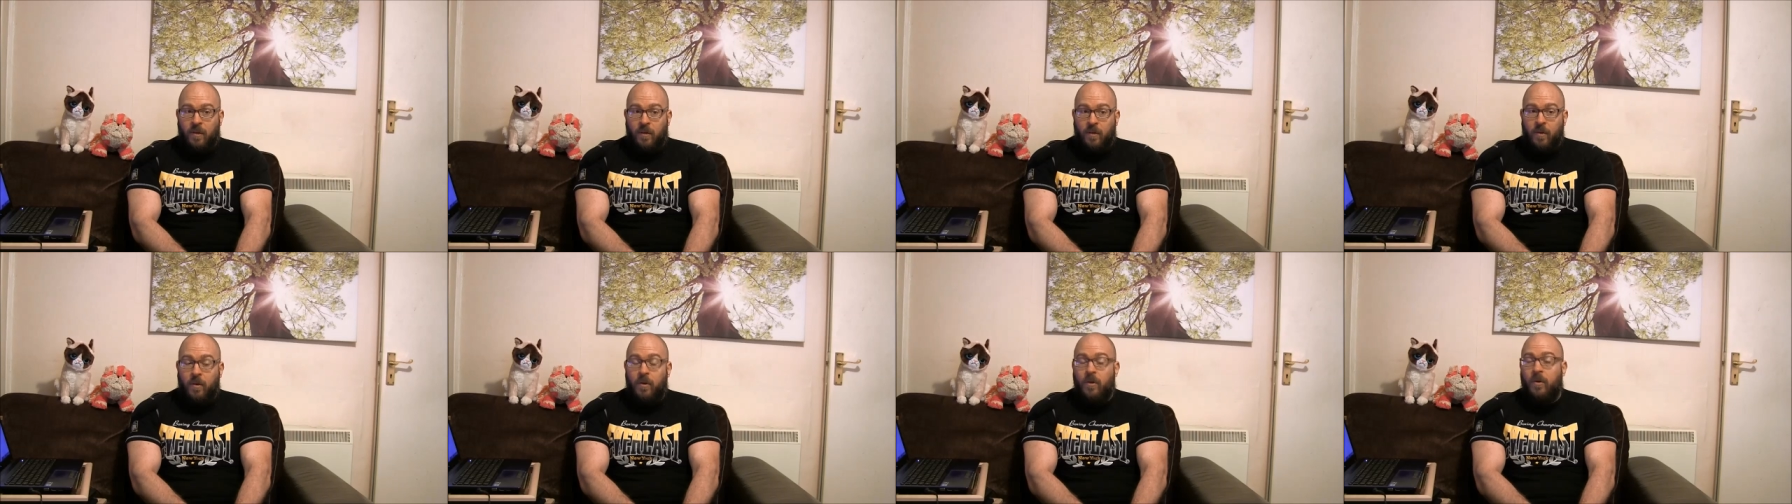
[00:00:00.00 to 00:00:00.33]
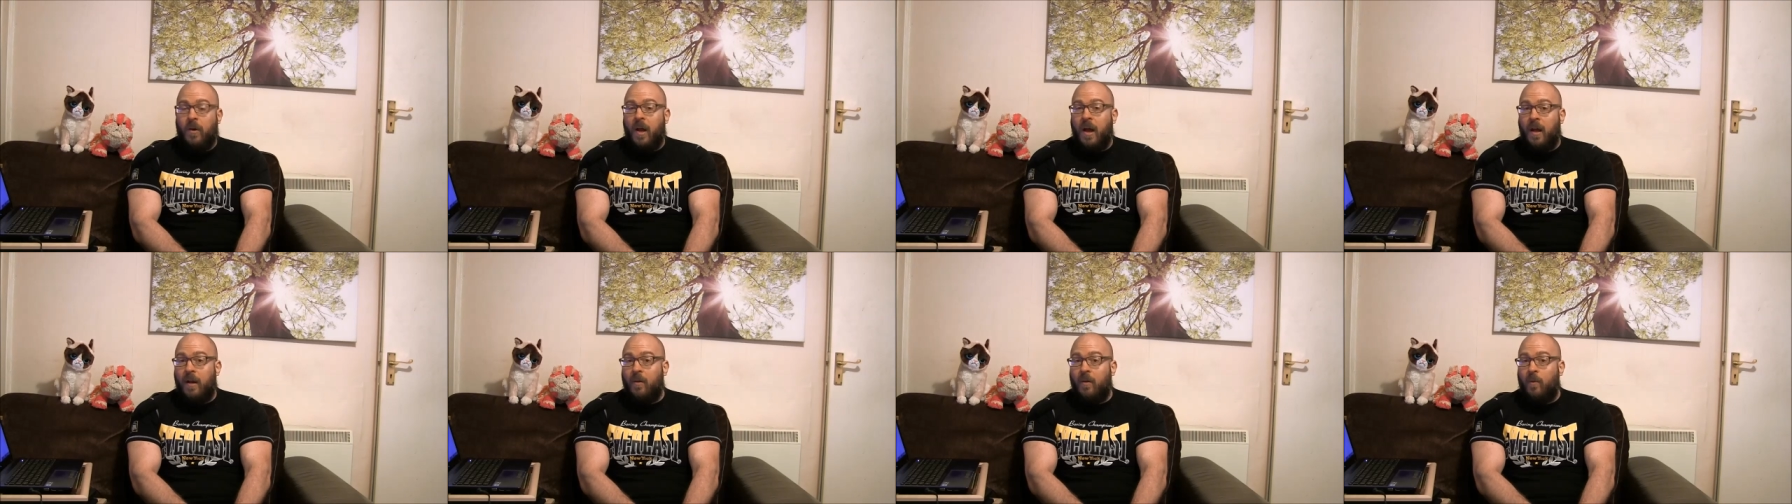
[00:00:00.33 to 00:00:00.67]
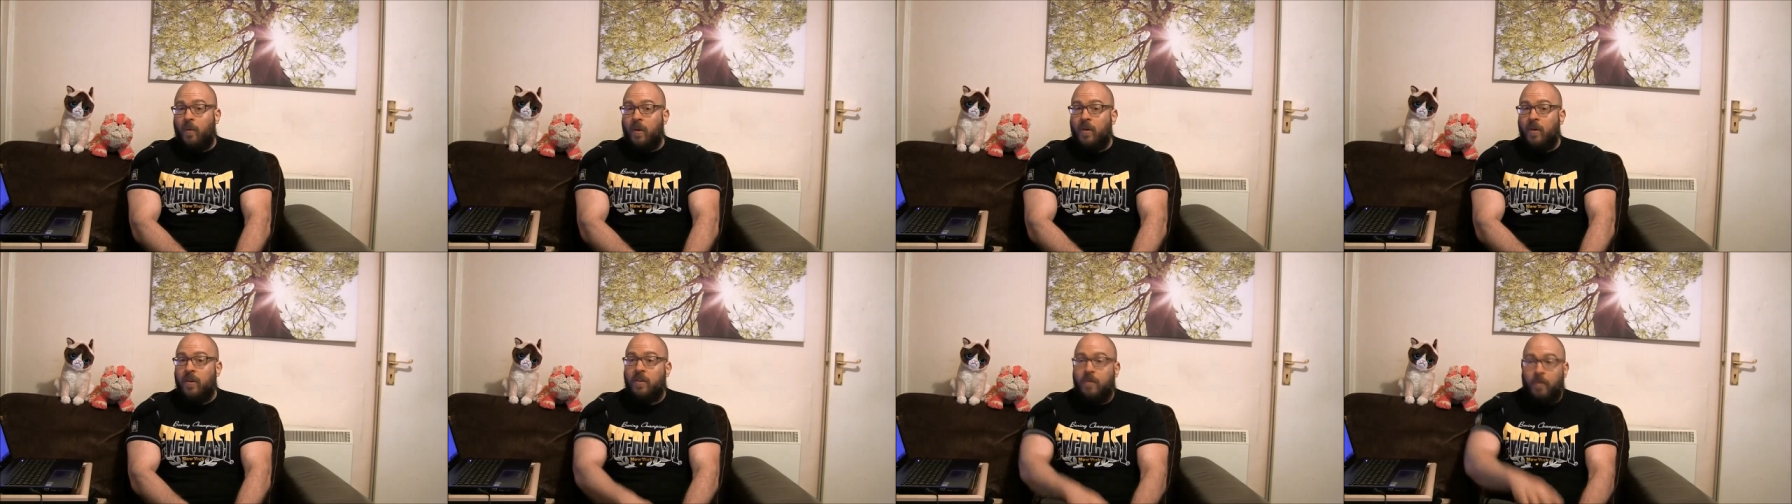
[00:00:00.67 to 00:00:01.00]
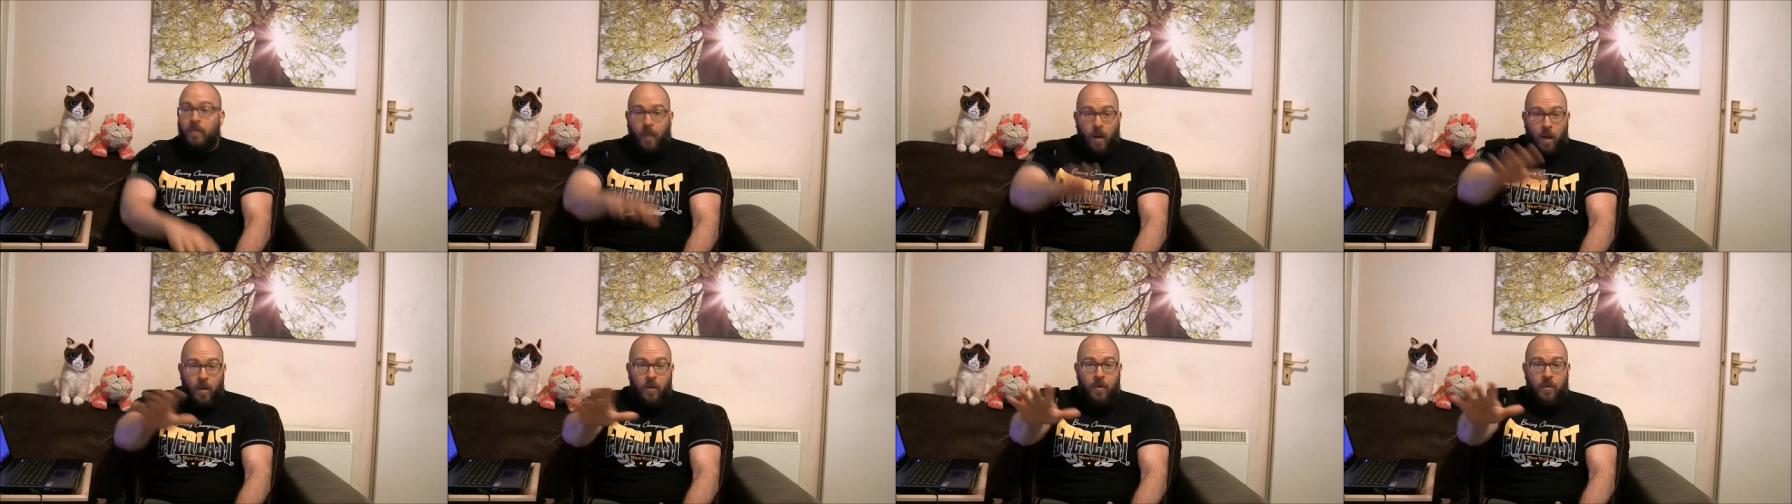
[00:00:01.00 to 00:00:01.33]
who granted we're
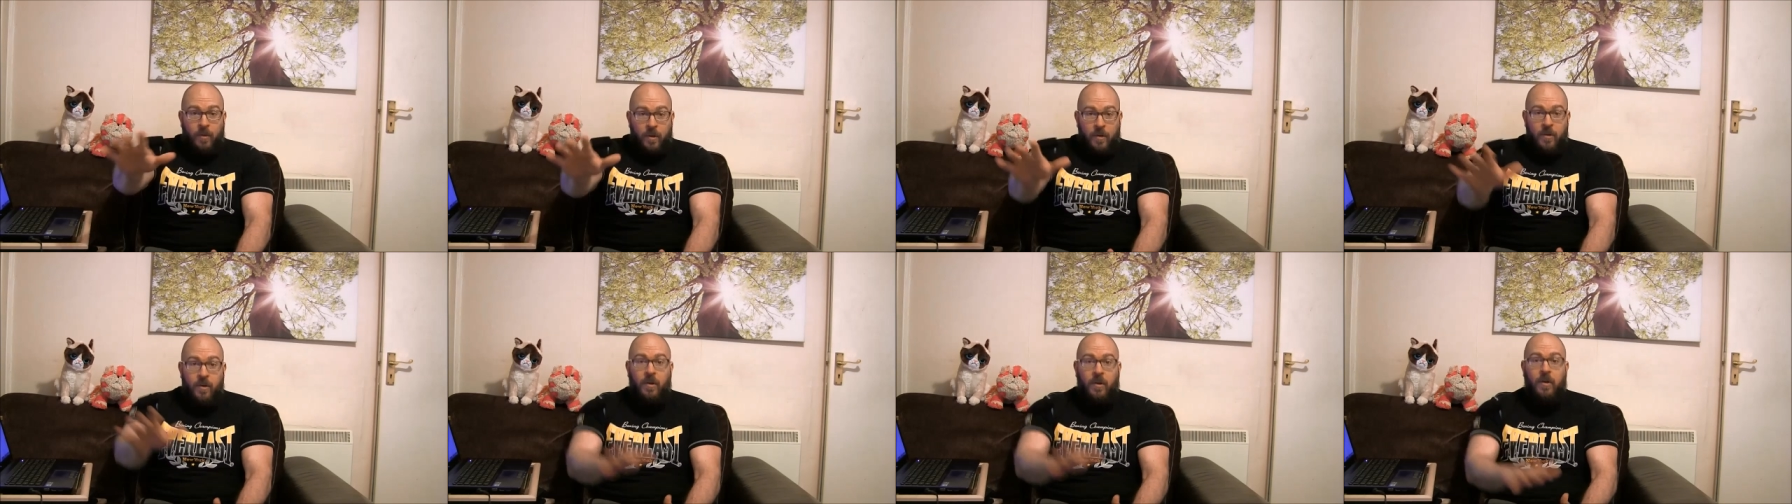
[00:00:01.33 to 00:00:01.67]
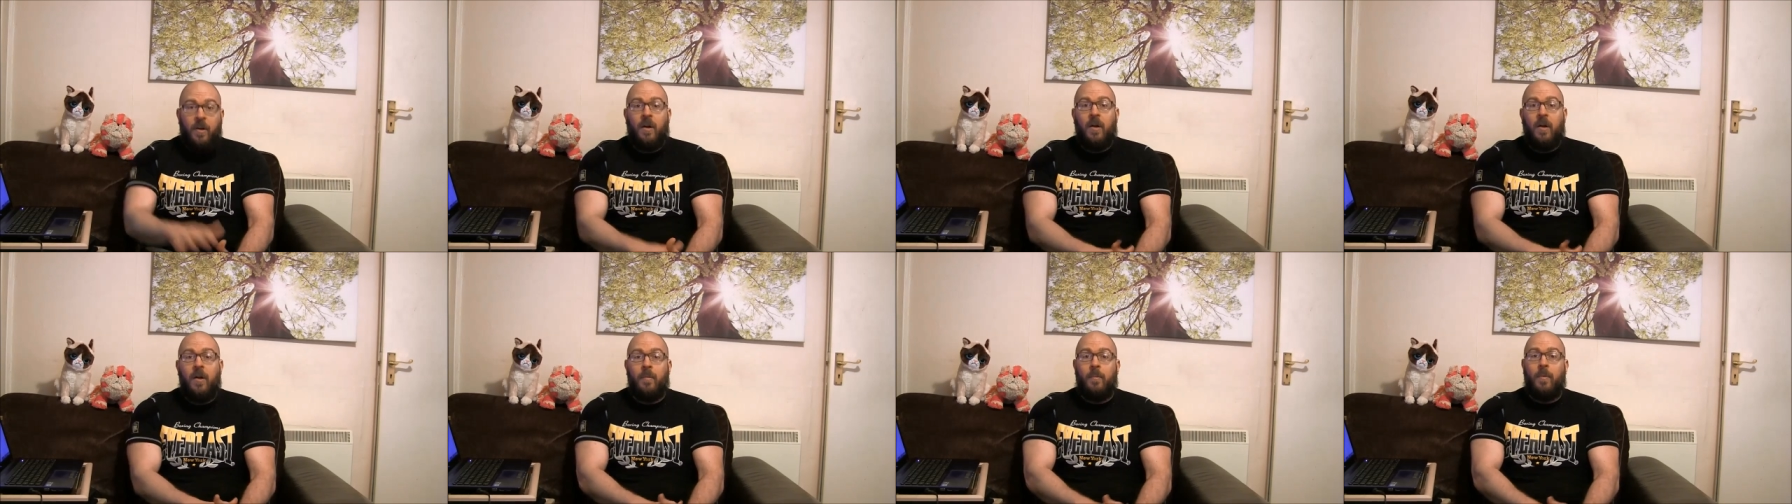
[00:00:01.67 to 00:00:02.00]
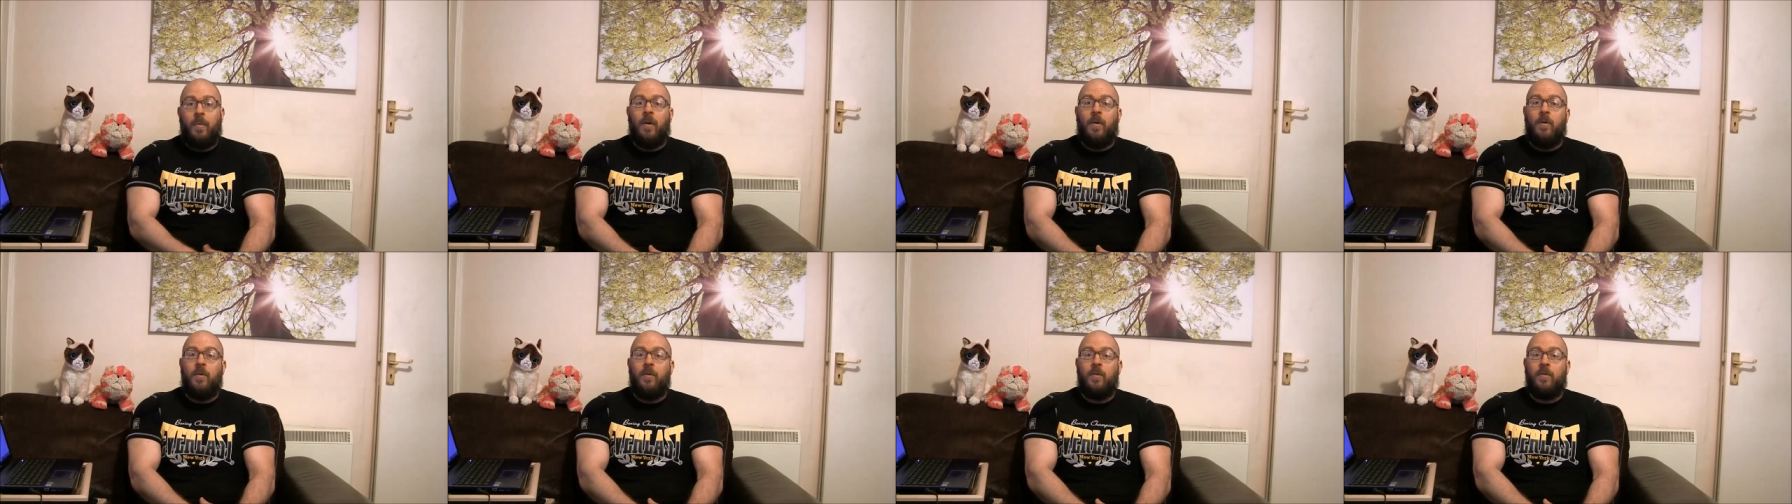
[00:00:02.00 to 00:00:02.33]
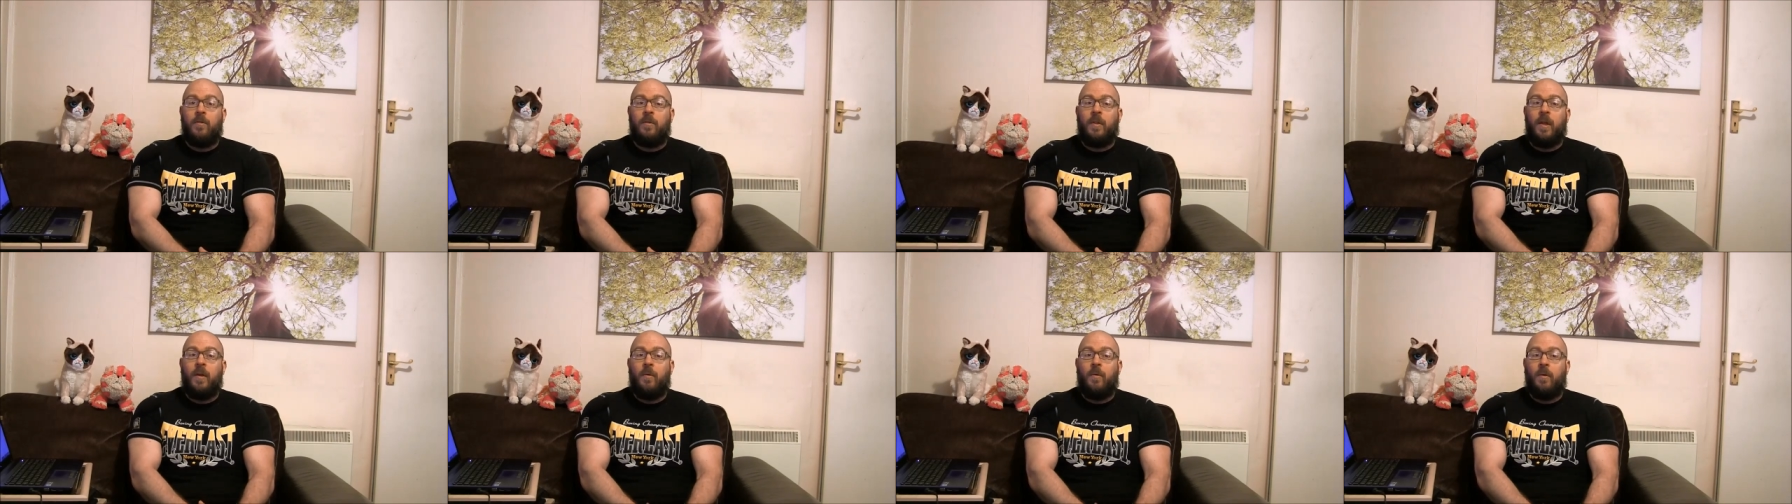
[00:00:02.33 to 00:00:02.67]
smaller than your current
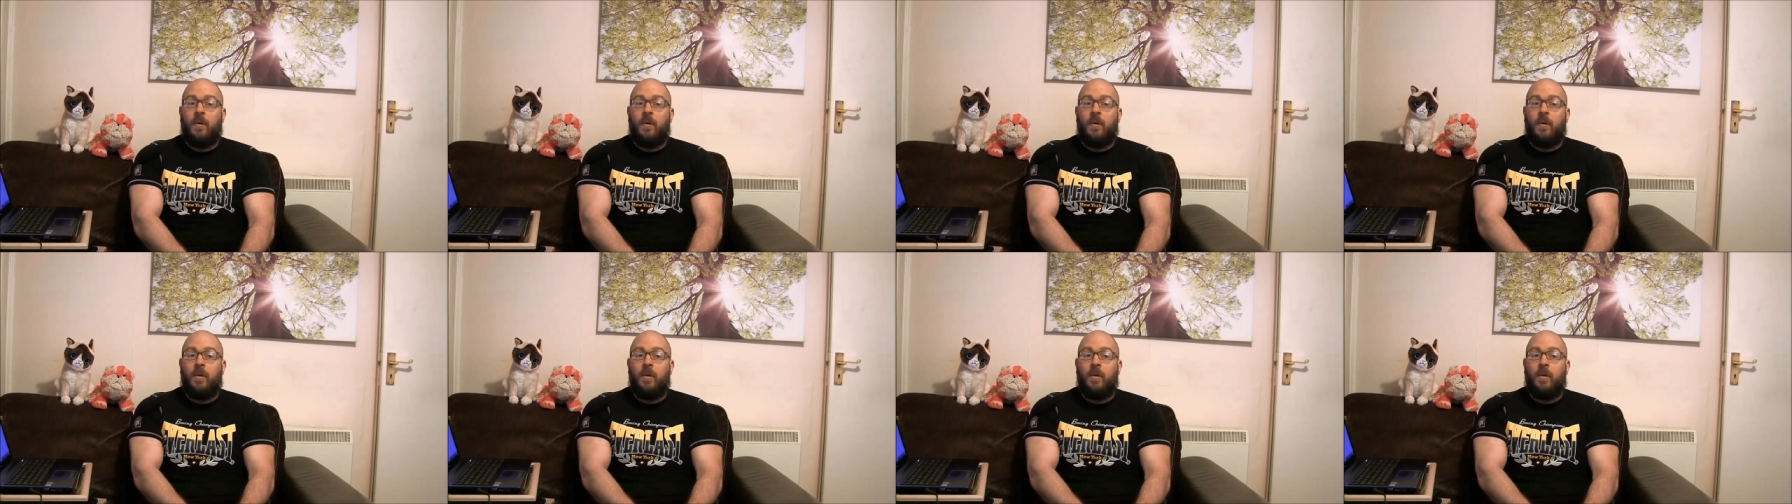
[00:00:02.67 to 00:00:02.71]
pros they